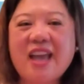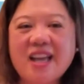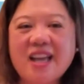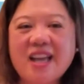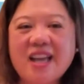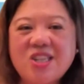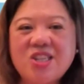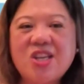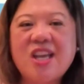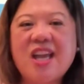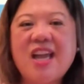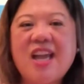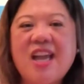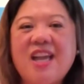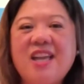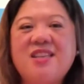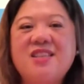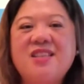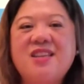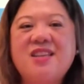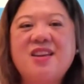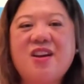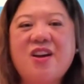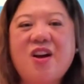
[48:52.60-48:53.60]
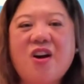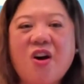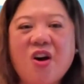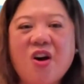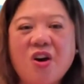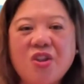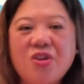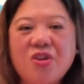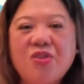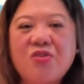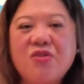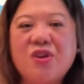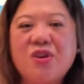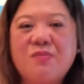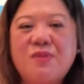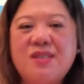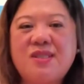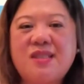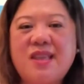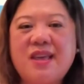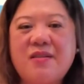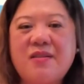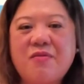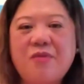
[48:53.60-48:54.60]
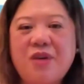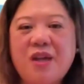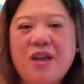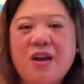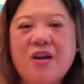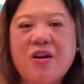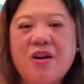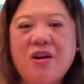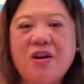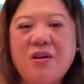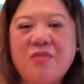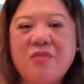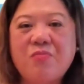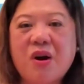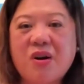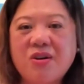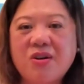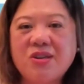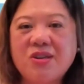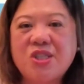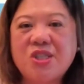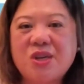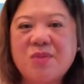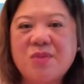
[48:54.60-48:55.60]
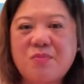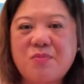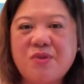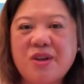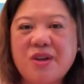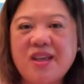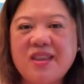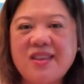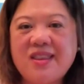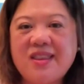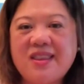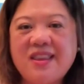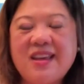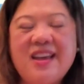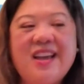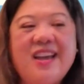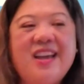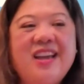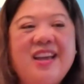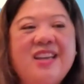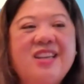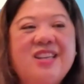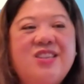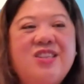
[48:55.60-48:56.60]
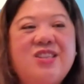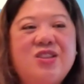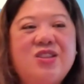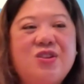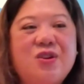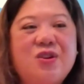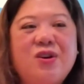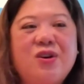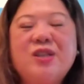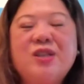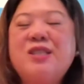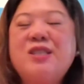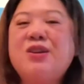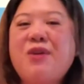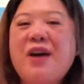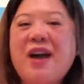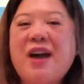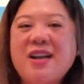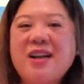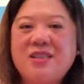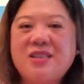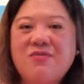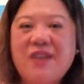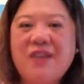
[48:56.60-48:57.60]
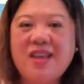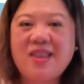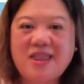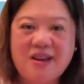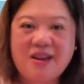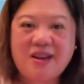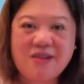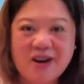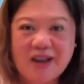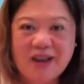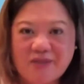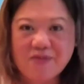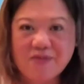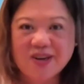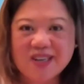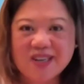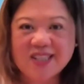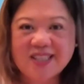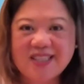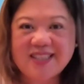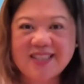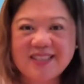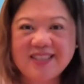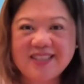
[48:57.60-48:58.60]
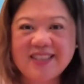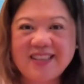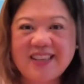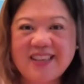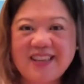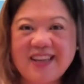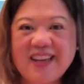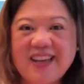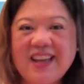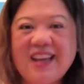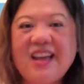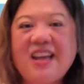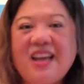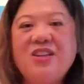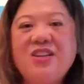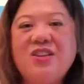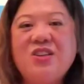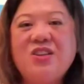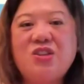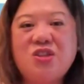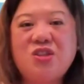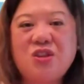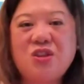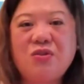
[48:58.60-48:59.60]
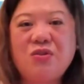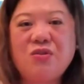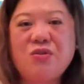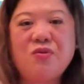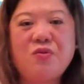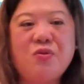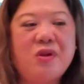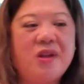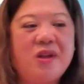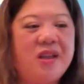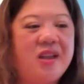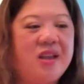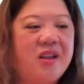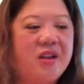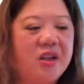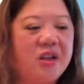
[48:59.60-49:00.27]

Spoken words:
educate all the groups that we are in partnership with to also activate their networks, to